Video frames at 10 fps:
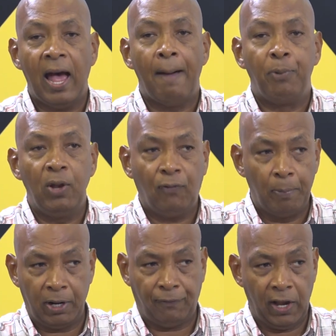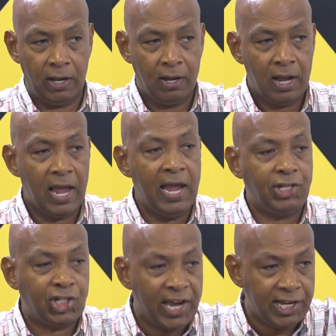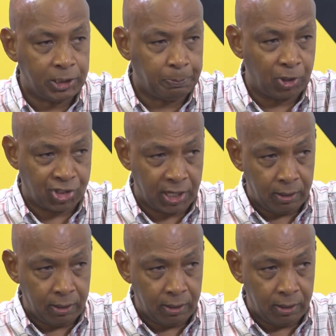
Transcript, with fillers: A beautiful butterfly, now, a changed person.